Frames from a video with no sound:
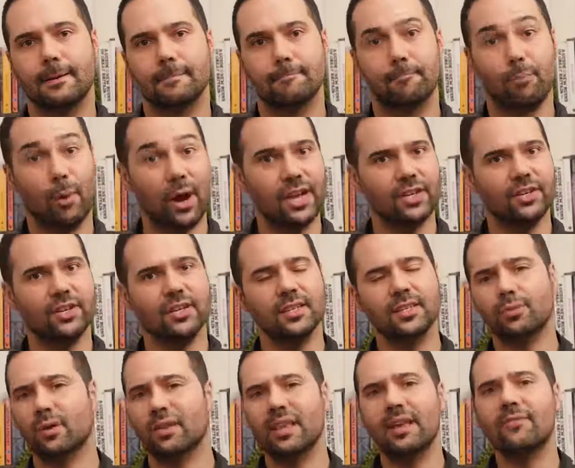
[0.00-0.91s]

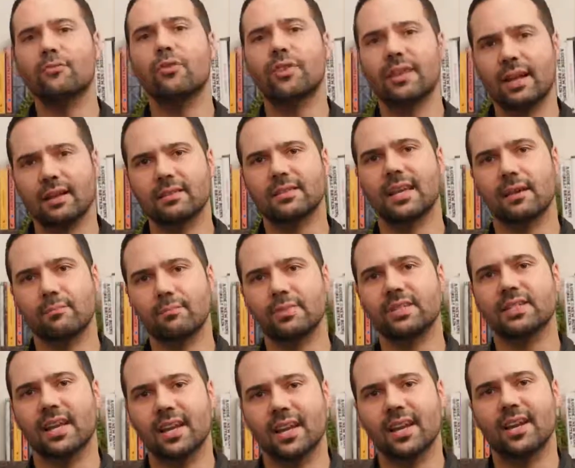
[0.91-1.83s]
Wages, well, they've gone down
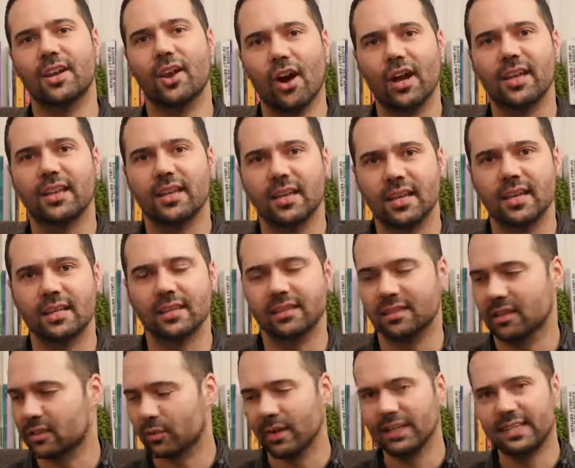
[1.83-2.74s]
10% in 9 years,
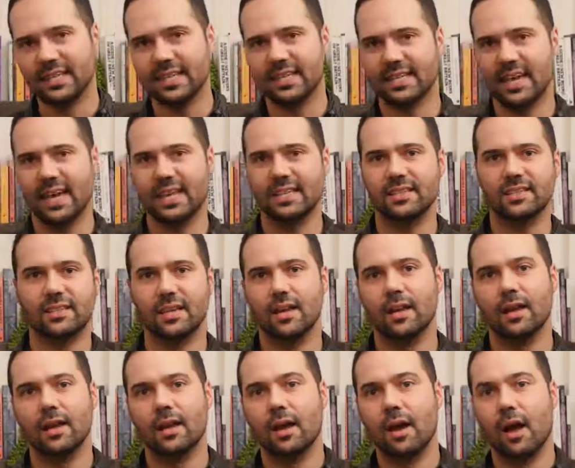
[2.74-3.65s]
and the 2010s
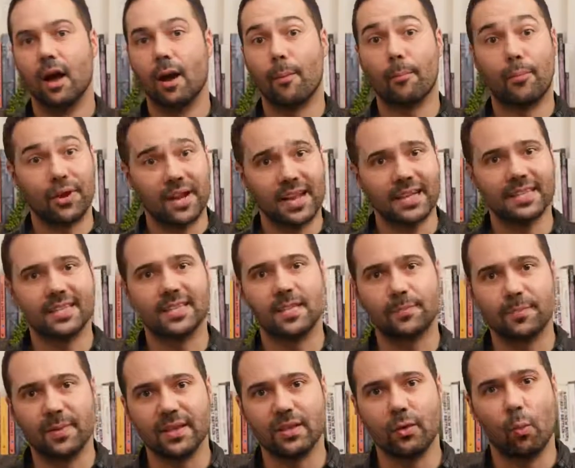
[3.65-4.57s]
are predicted
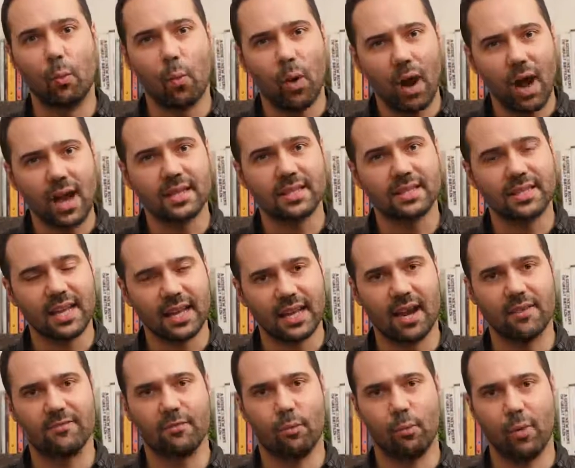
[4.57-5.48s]
to be the worst
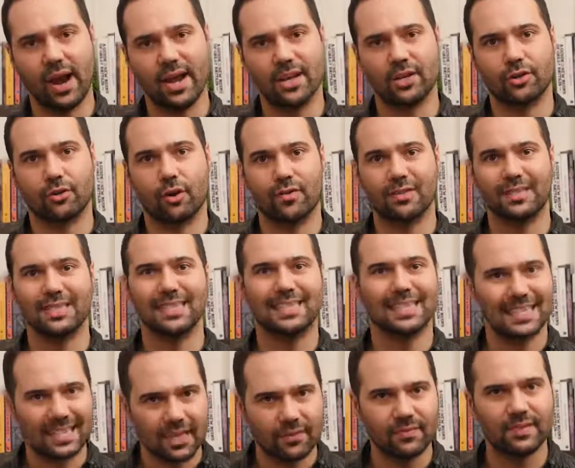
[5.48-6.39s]
decade for wage growth since
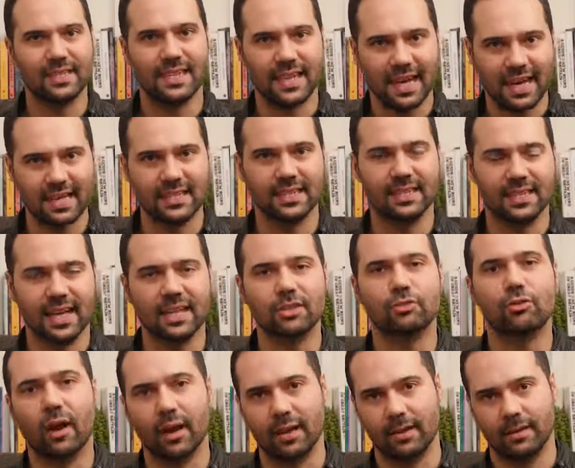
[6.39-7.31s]
the 1780s.
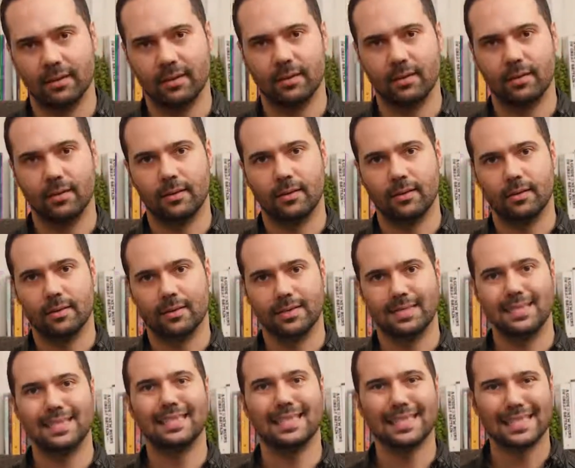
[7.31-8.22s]
That's right,
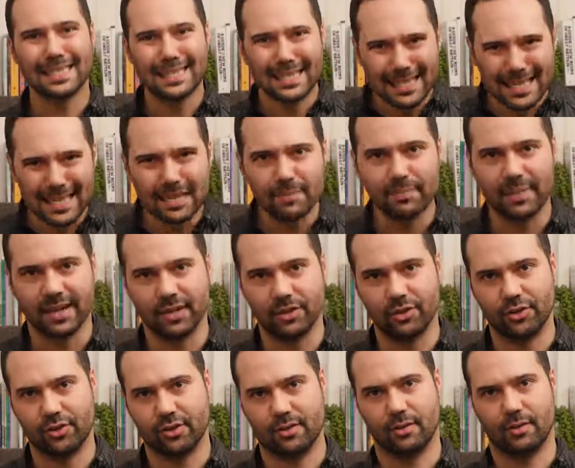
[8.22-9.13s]
since the steam
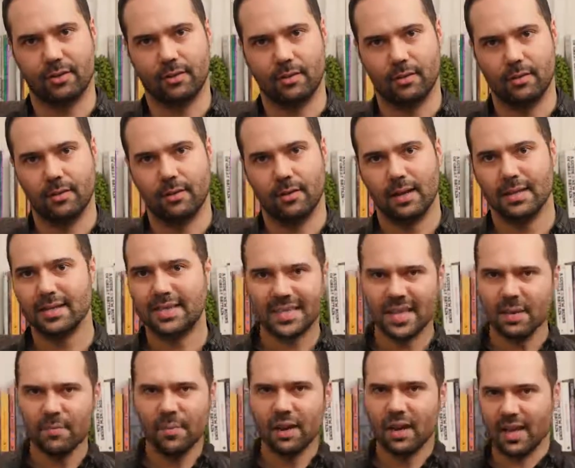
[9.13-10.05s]
engine. And
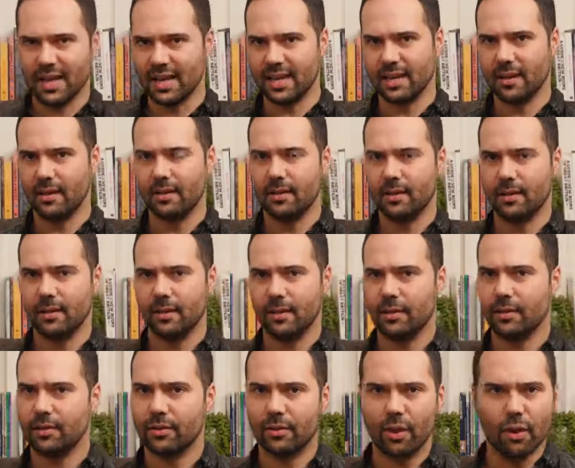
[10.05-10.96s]
similarly,
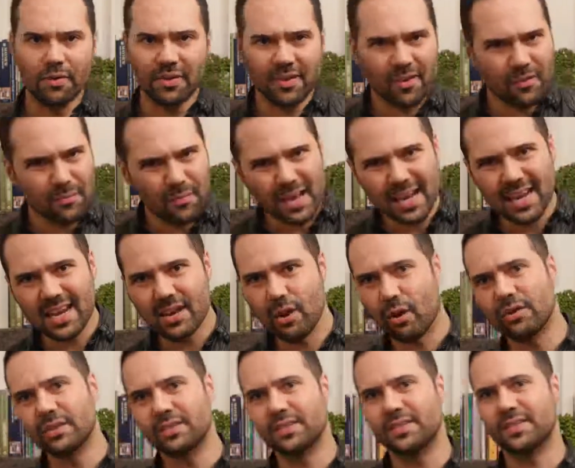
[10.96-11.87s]
don't give me any
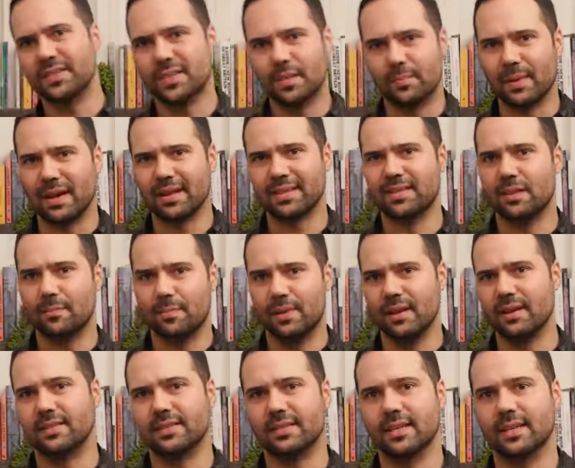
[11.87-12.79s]
nonsense about
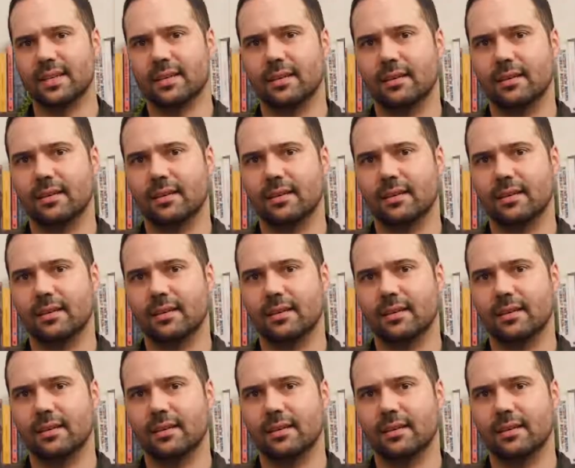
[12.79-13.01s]
stability.